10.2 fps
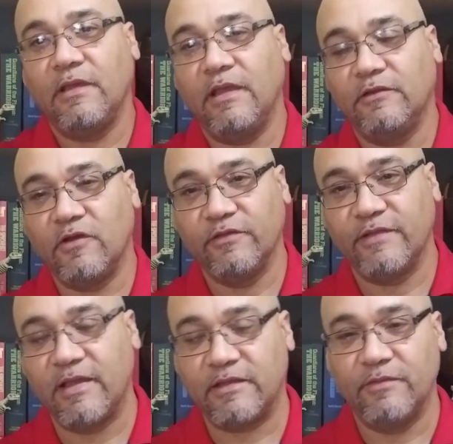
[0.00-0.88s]
and cause
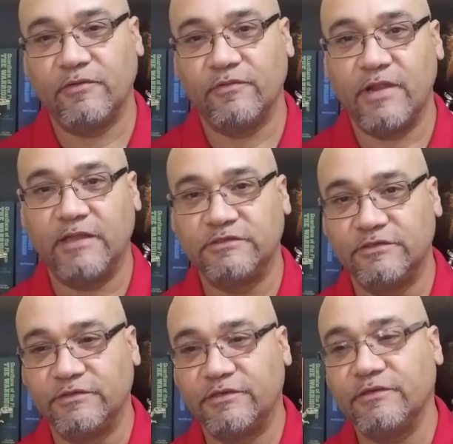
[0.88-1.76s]
that chemical
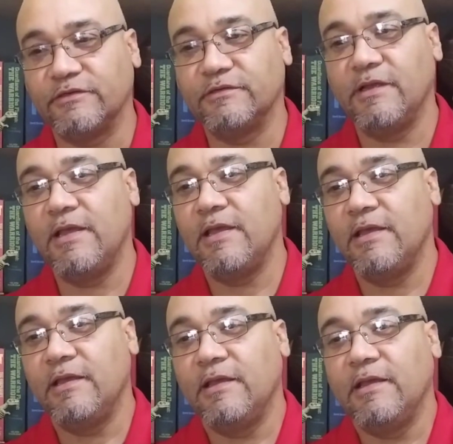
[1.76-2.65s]
reaction to occur.
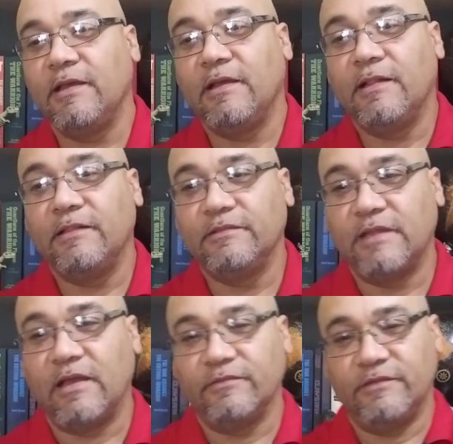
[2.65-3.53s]

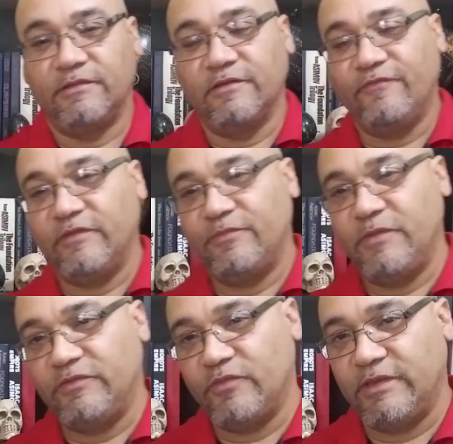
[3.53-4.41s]
Now, the difference
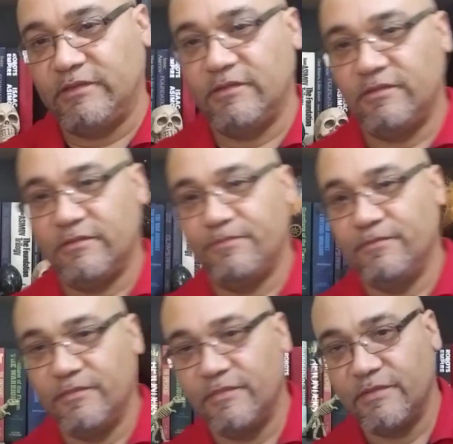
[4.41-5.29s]
between
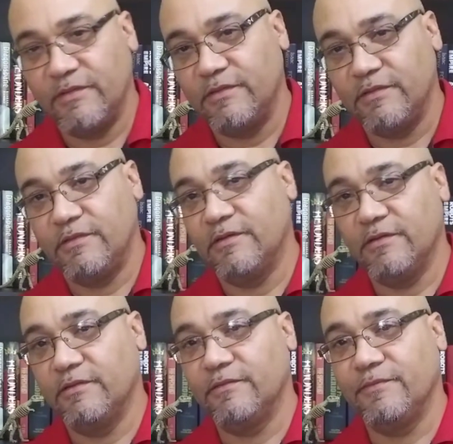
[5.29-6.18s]

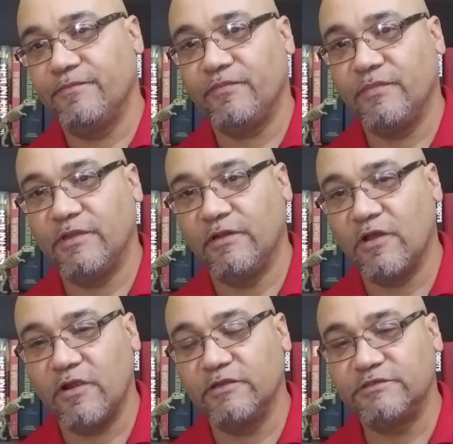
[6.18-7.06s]
the
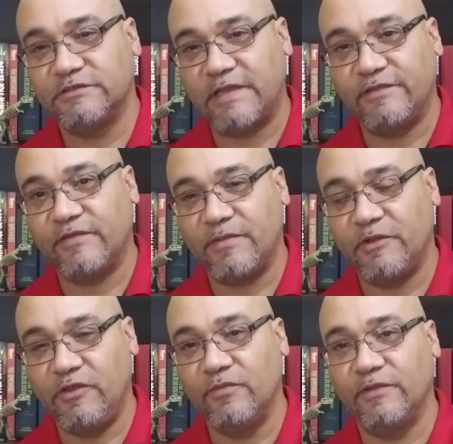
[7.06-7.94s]
large enzyme
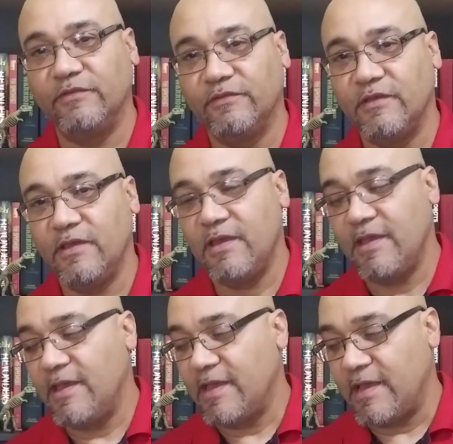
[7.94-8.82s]
in humans
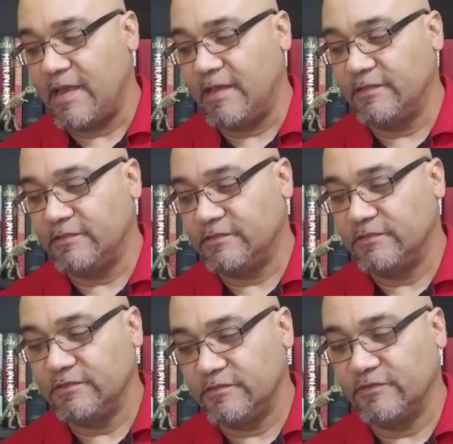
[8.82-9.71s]
and
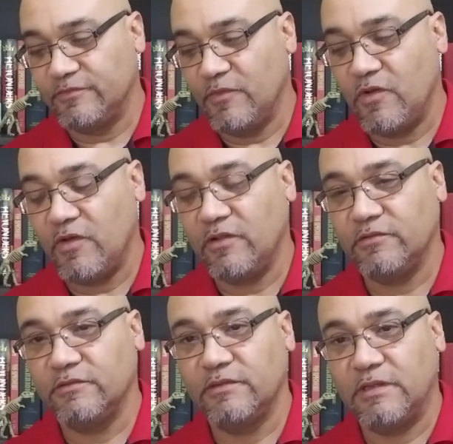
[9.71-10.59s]
the
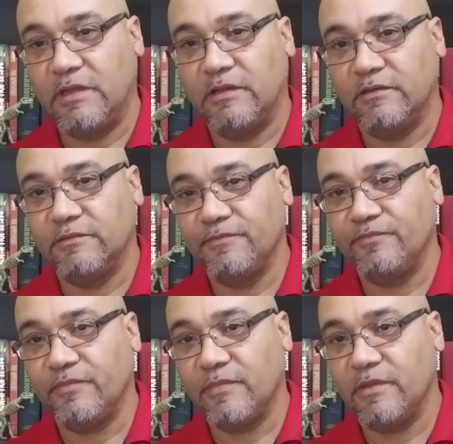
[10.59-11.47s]
small
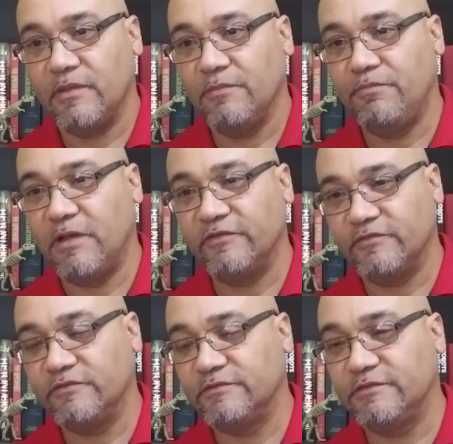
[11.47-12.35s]

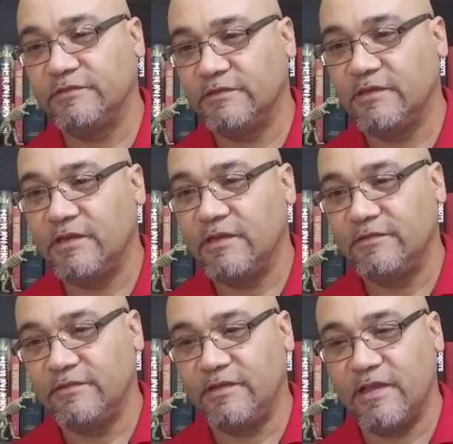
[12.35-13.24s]
puzzled
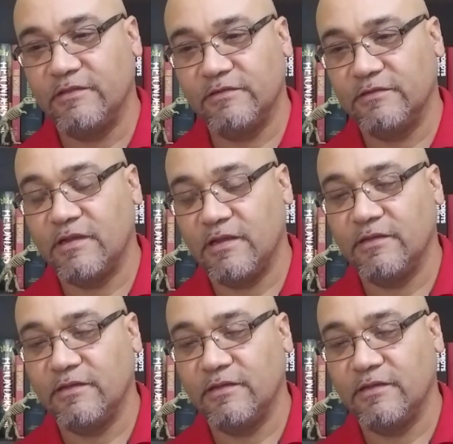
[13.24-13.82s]
together